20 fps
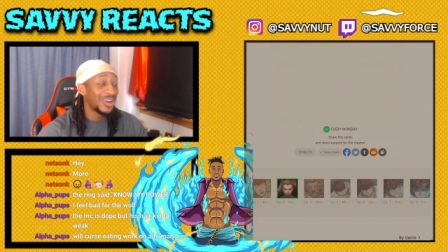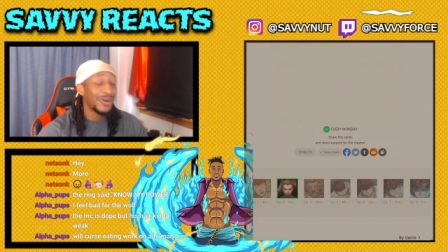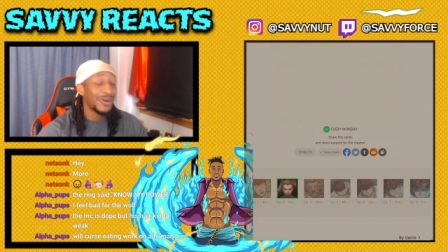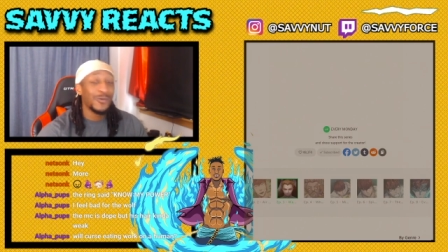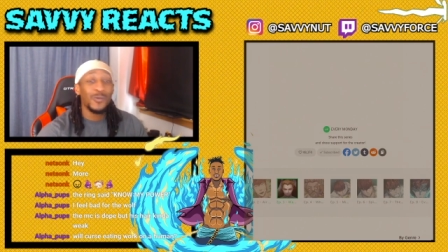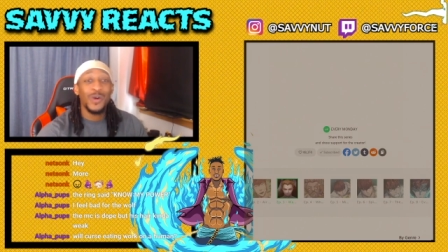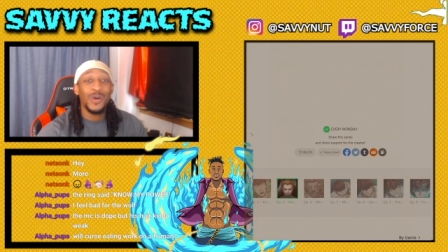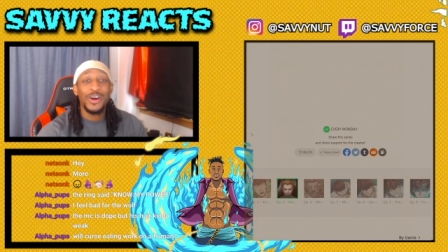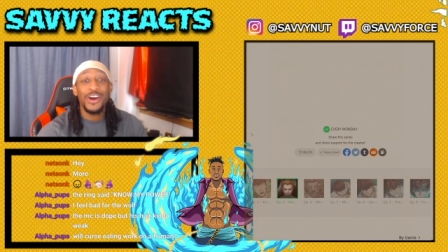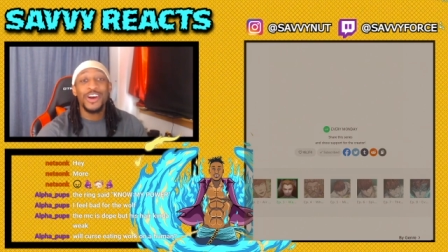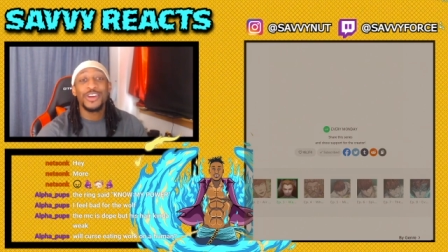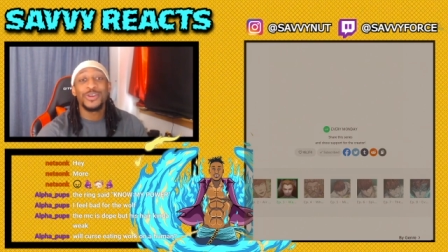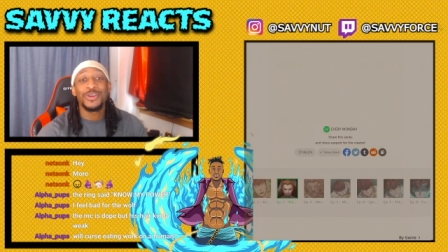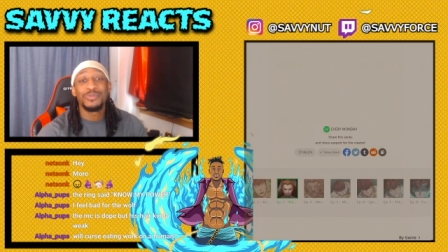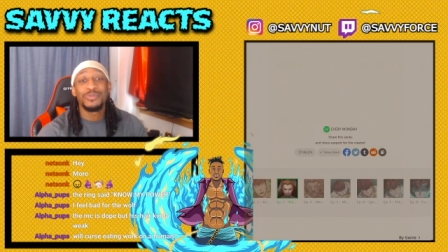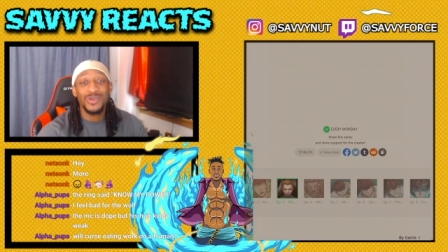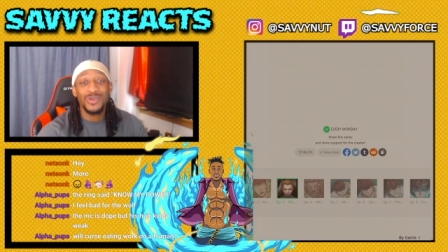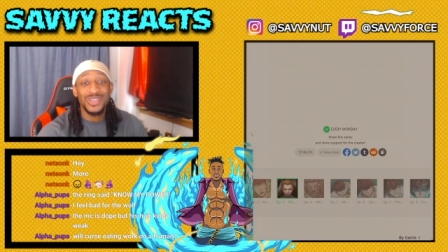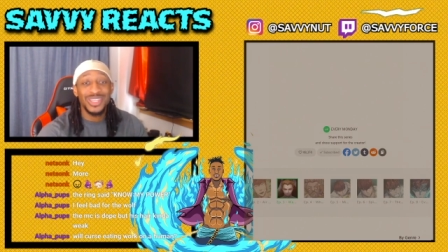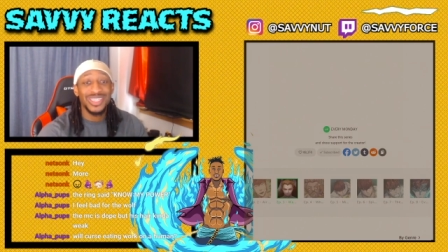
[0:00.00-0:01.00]
what are you
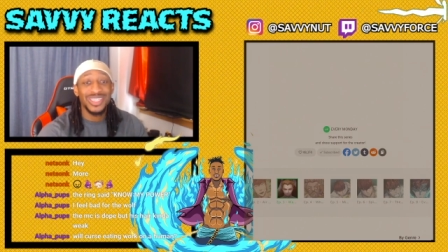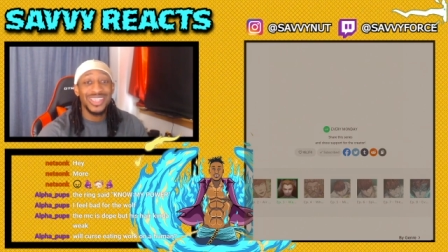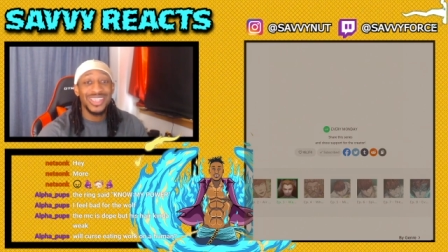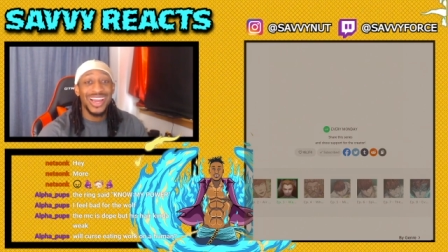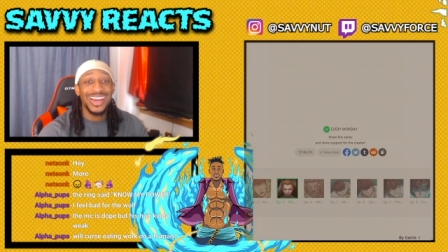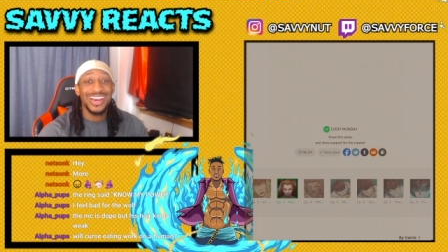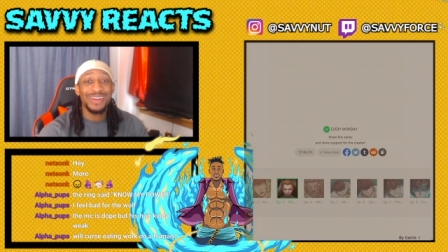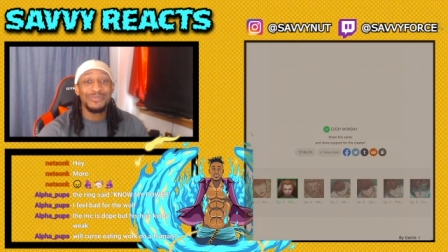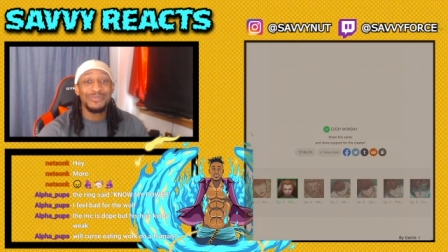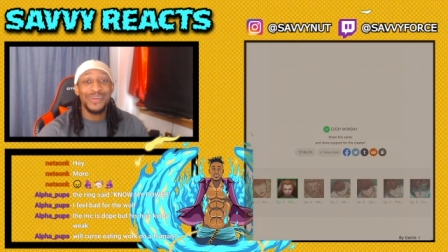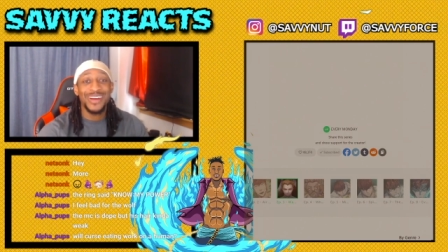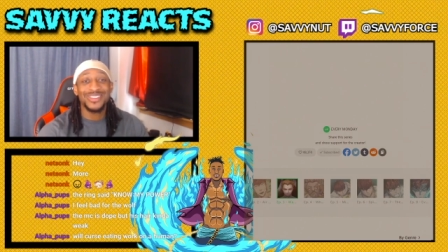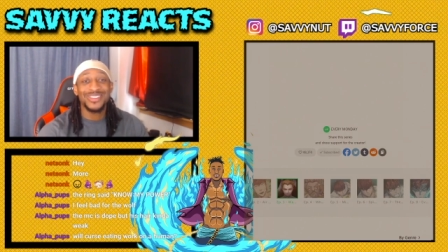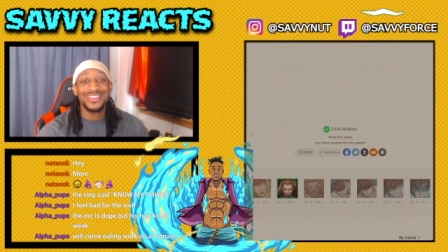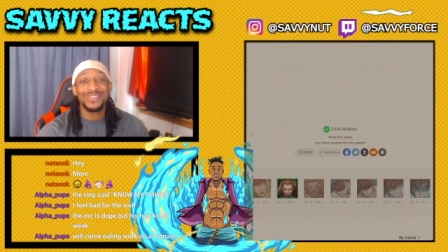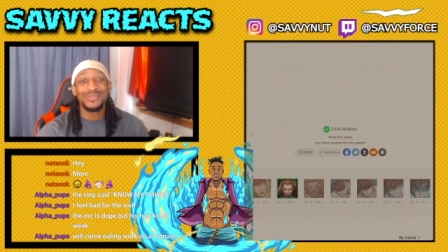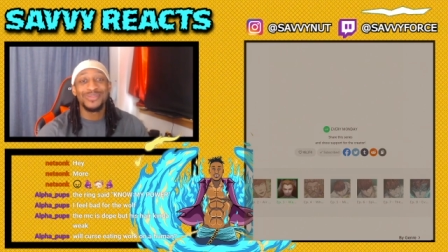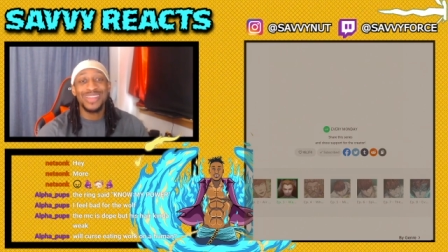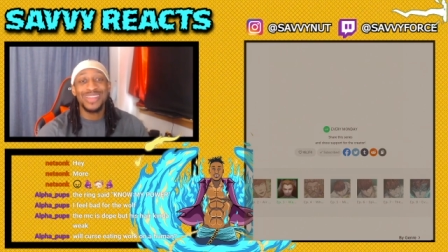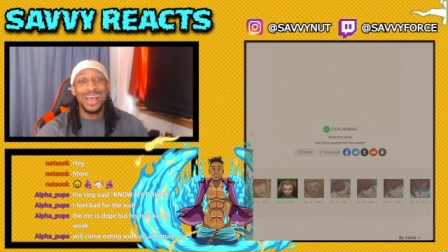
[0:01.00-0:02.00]
most excited about.
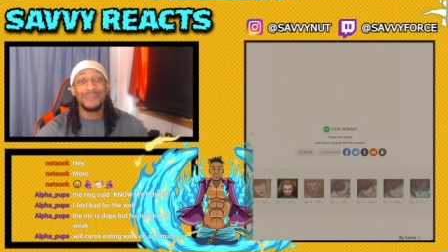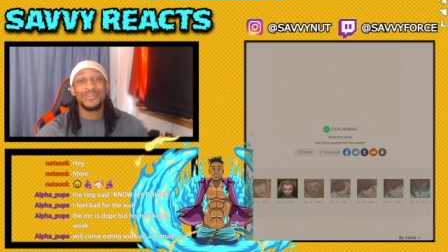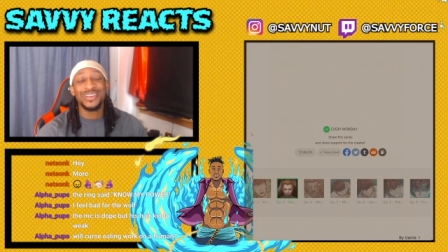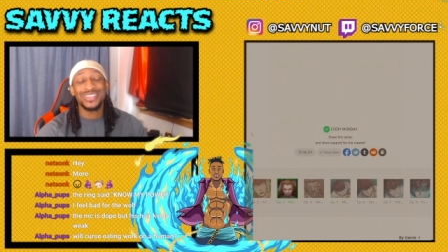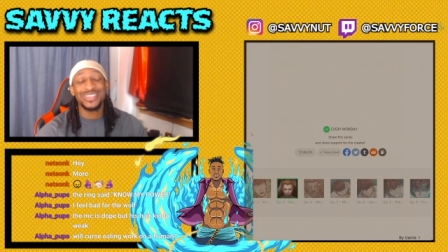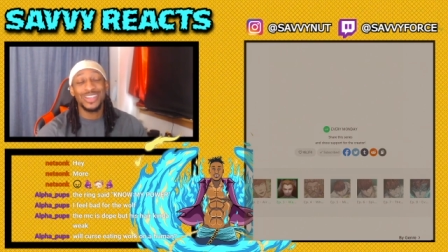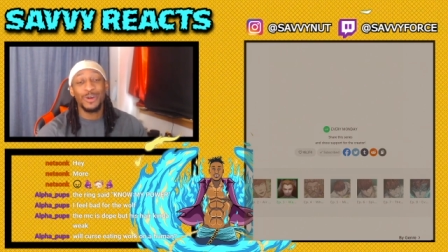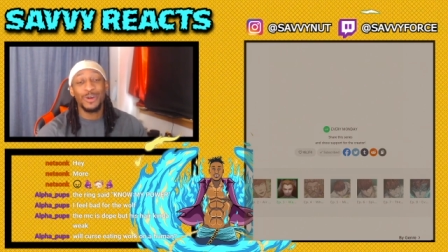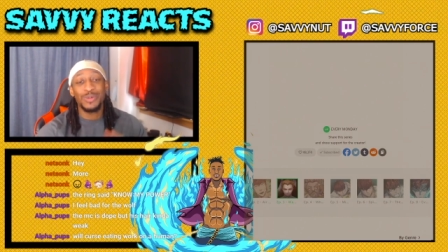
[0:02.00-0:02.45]
So with that being said,